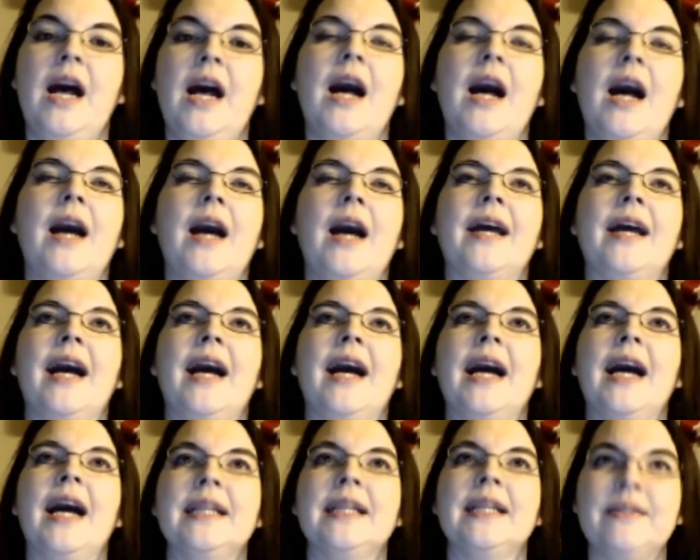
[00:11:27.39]
I
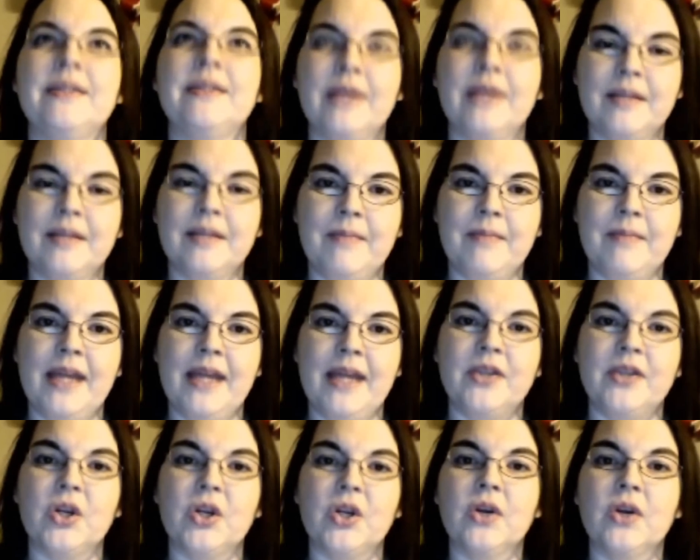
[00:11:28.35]
highly
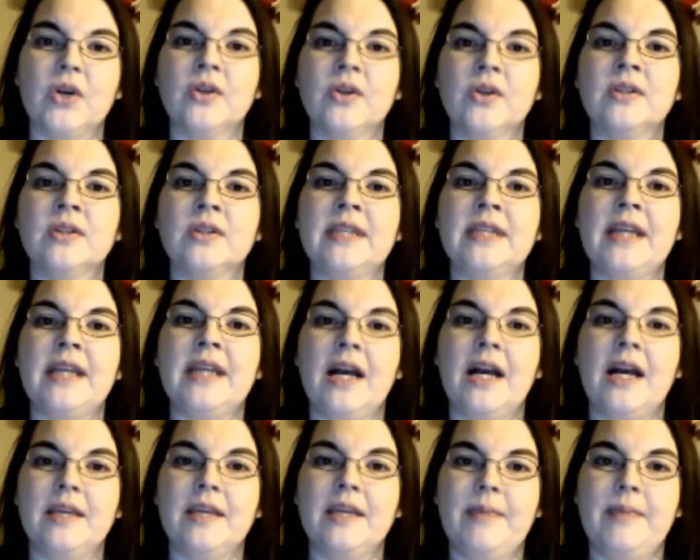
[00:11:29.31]
recommend early
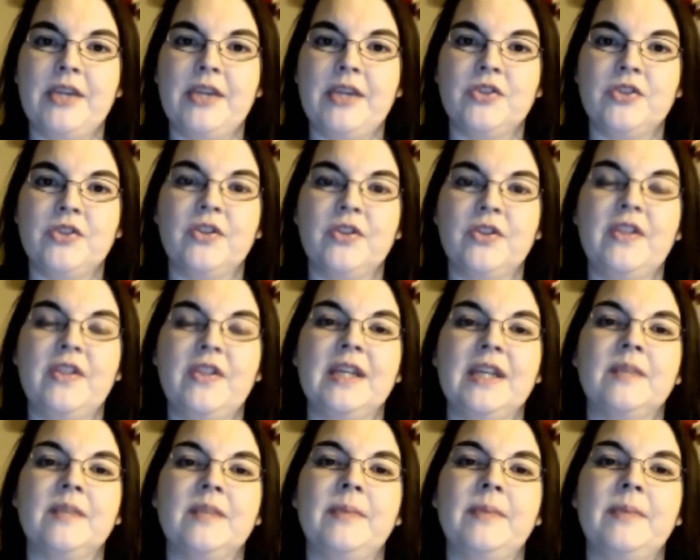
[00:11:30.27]
occupational
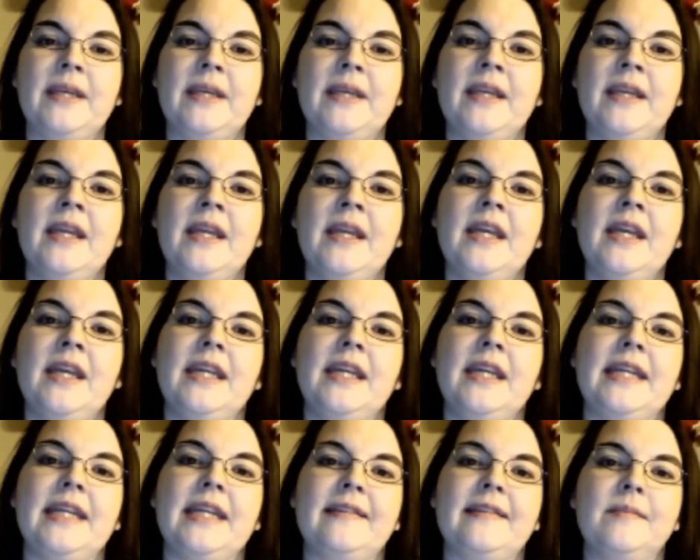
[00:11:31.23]
therapy.
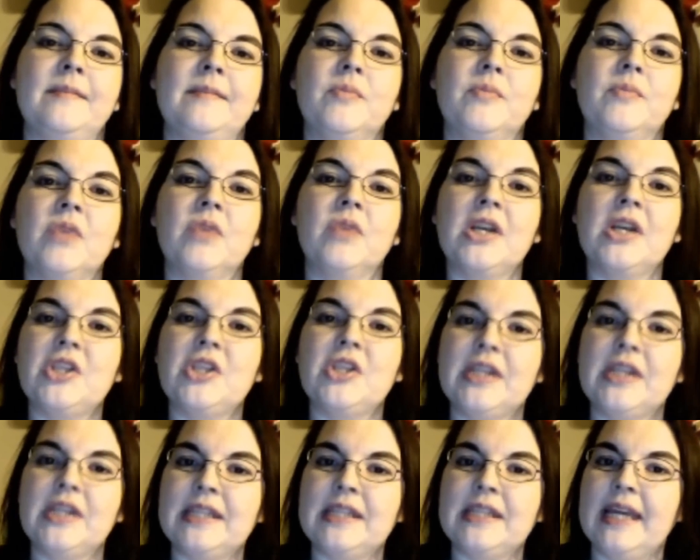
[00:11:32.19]
Get some
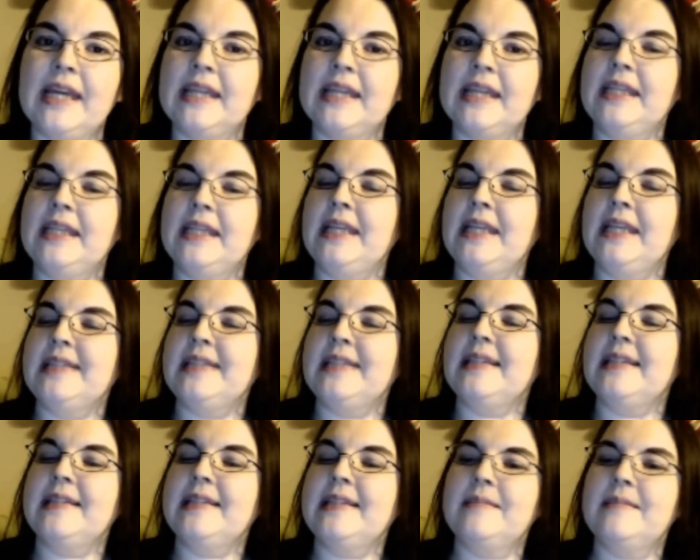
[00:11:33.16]
brushing techniques,
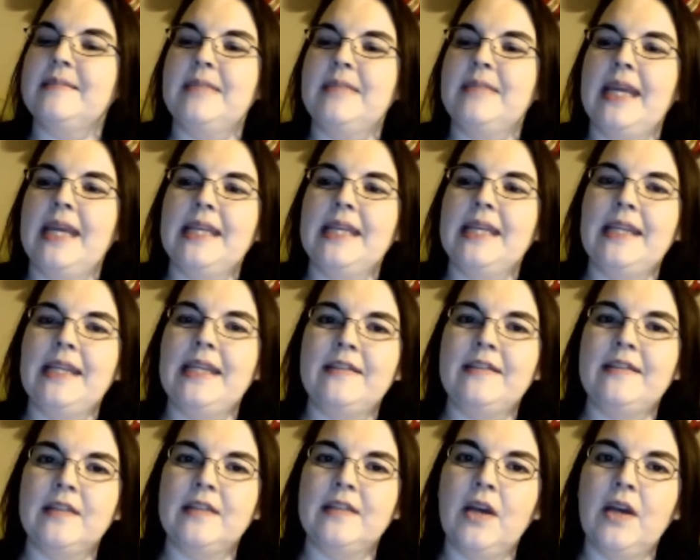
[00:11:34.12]
get some techniques
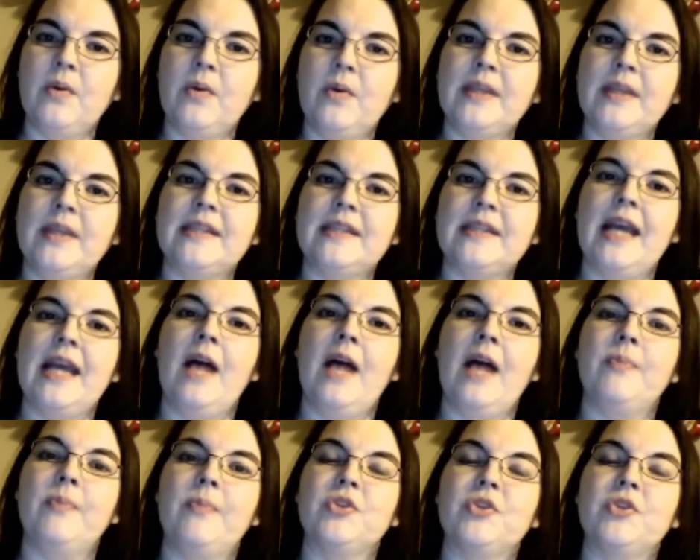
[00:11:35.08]
going to
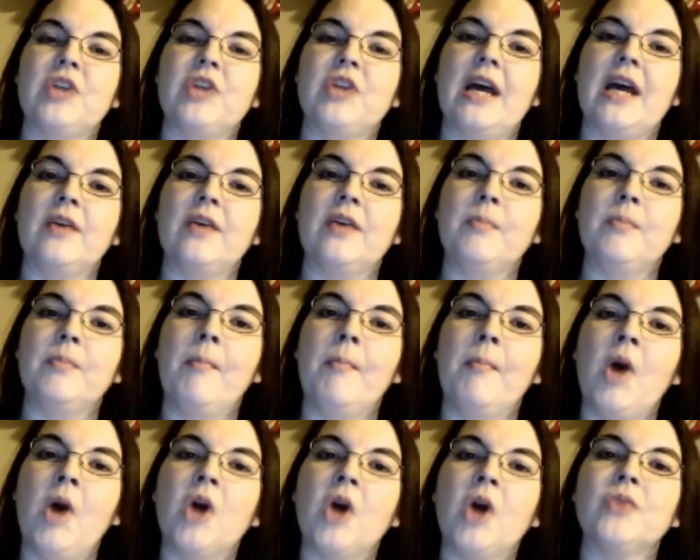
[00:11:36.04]
help your child
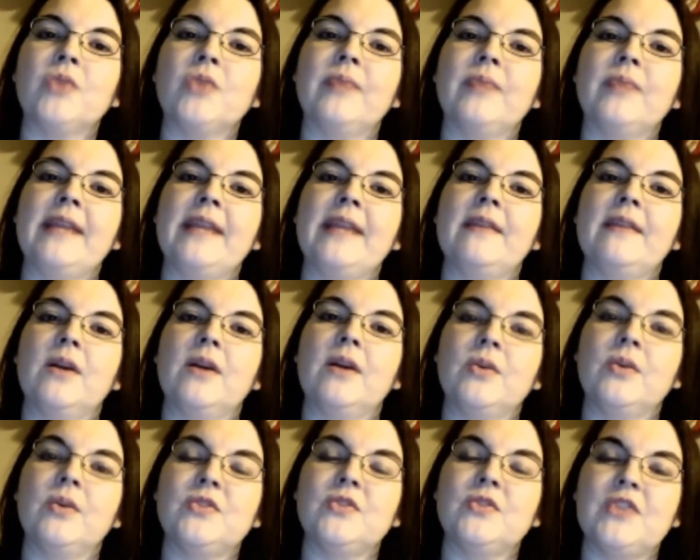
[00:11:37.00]
moderate their
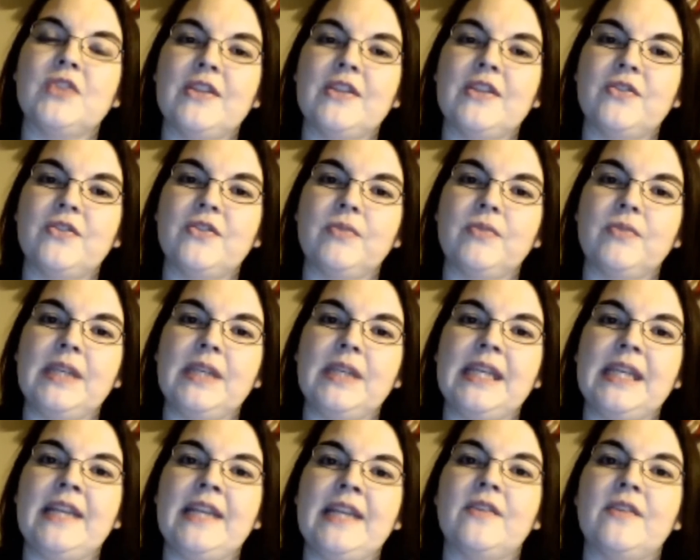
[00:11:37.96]
own sensory
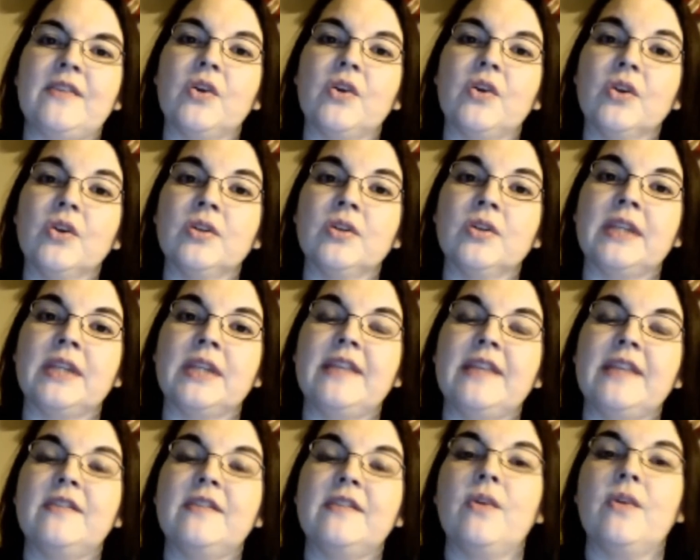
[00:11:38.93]
needs early
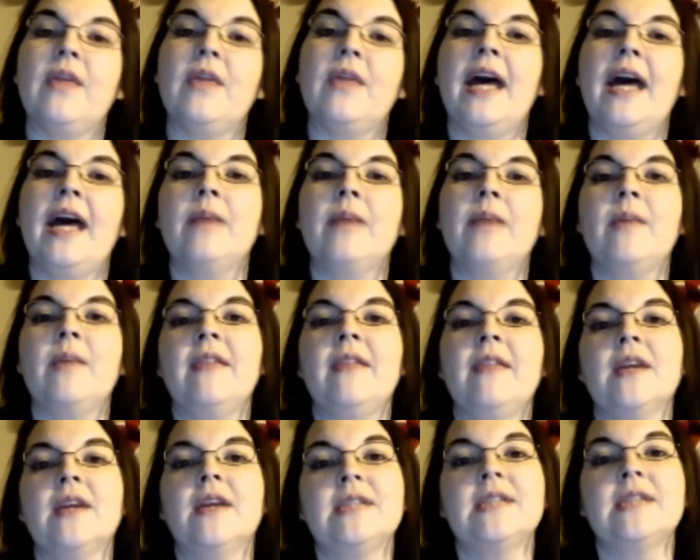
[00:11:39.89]
so that when
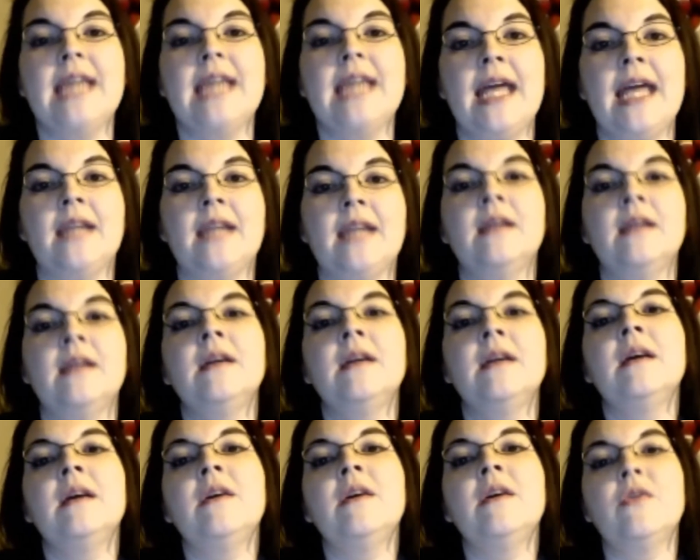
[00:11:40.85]
they're 10,
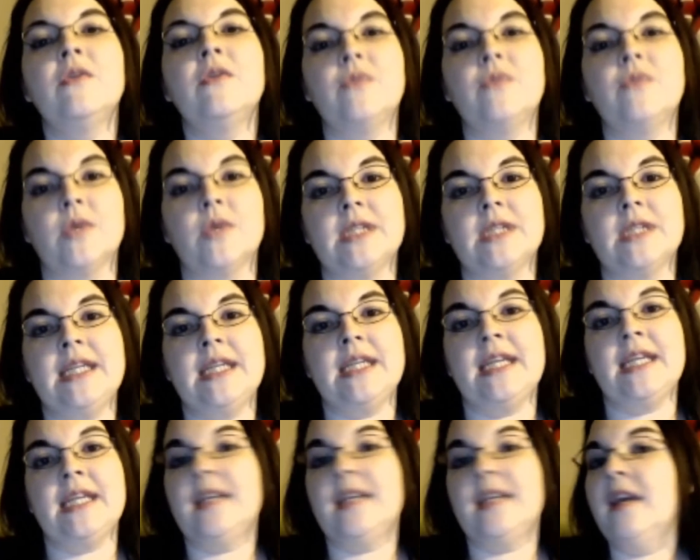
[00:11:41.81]

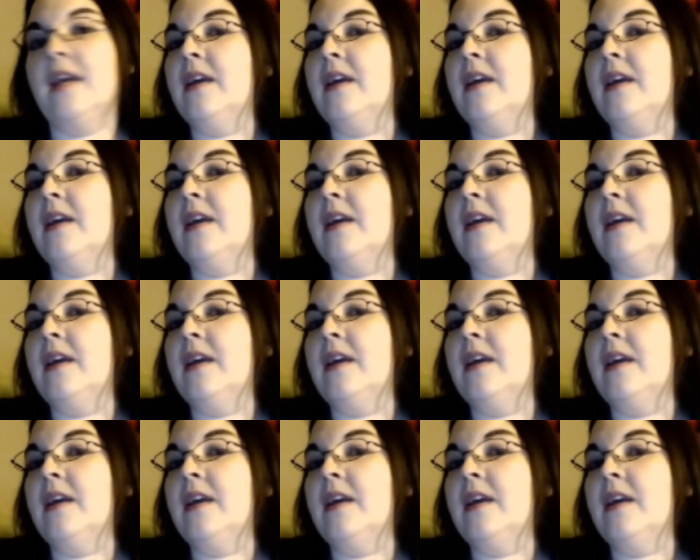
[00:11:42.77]
14,